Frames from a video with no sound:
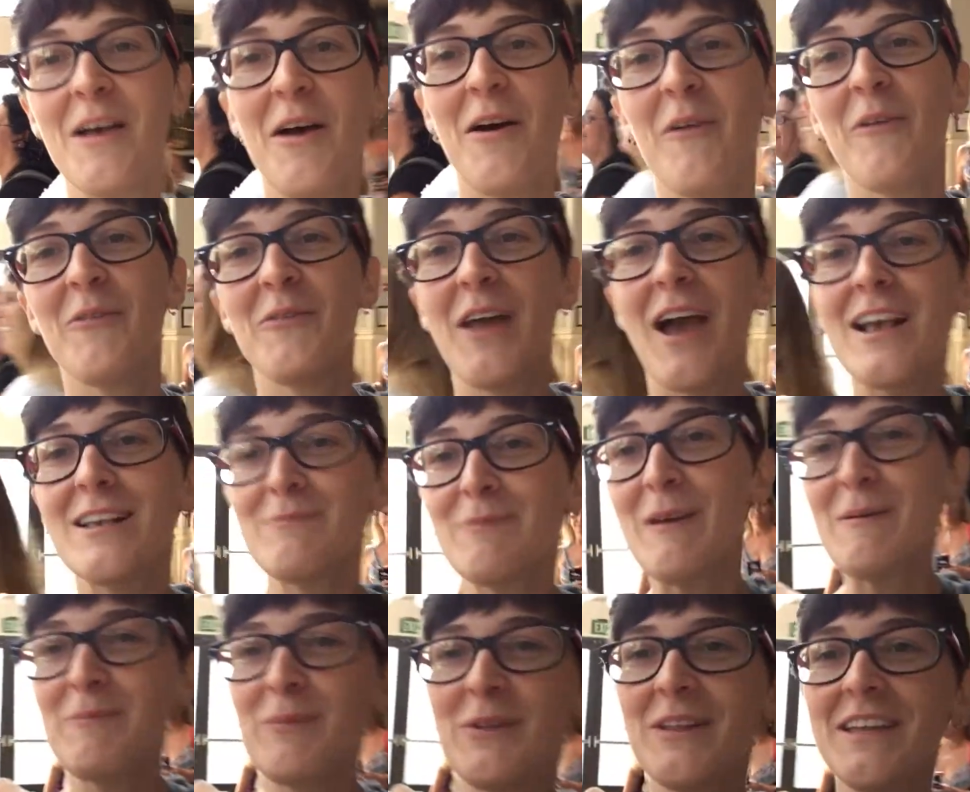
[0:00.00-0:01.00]
nice people. nice
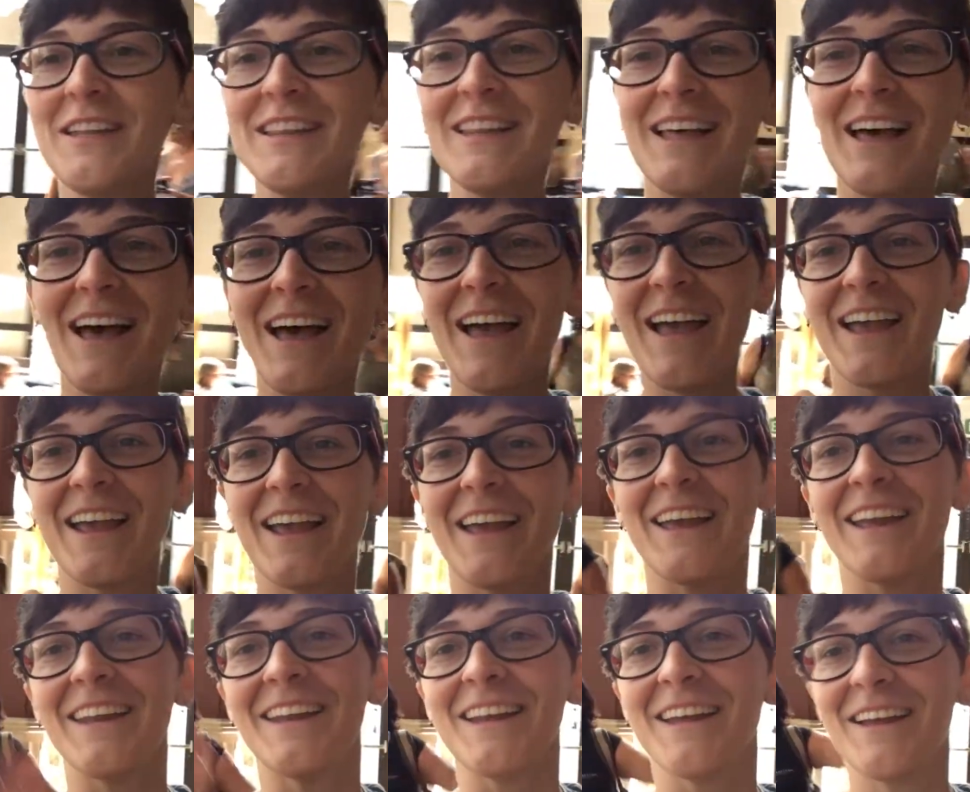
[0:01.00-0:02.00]
people. in
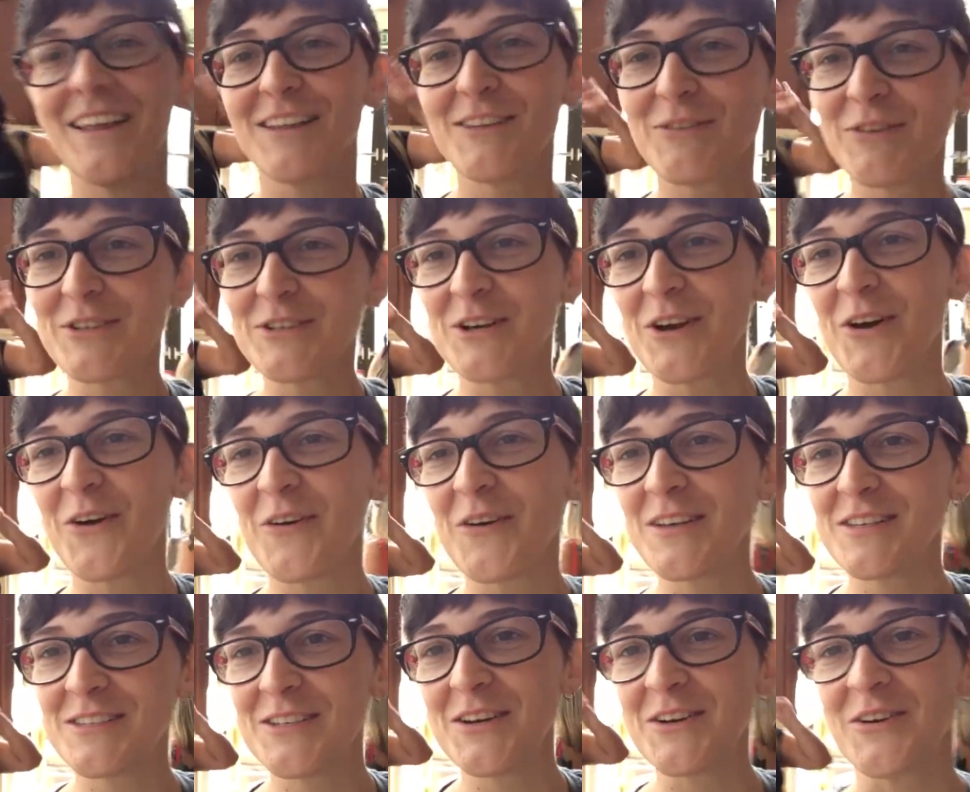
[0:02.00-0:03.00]
line. That's what you
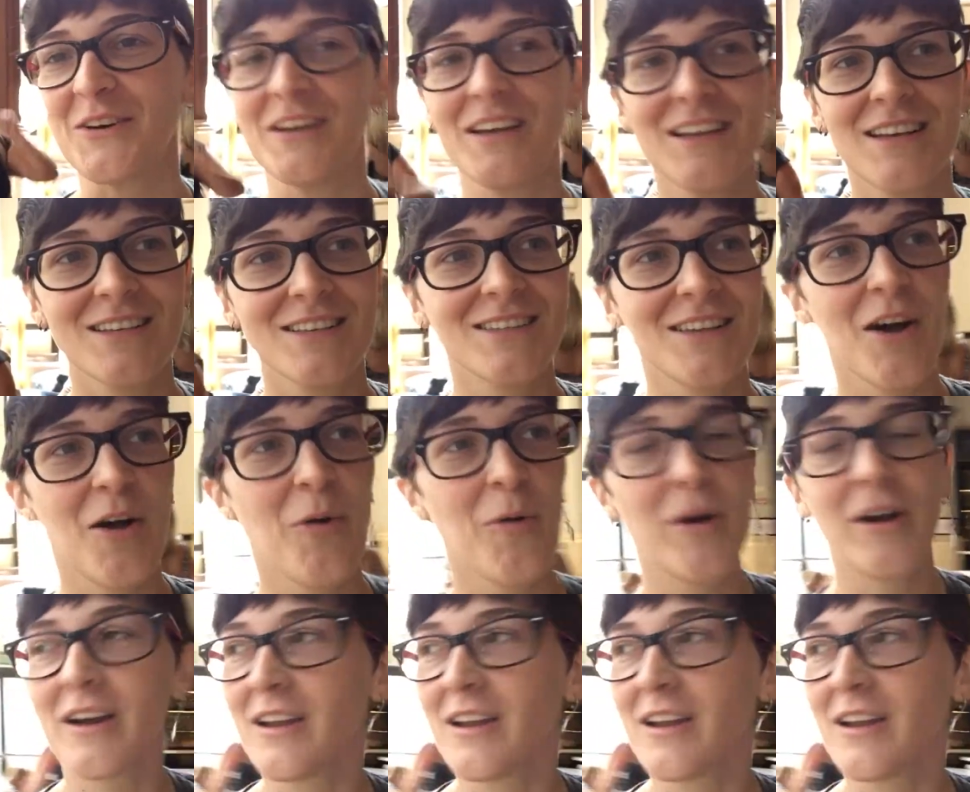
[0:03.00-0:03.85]
always do. So we're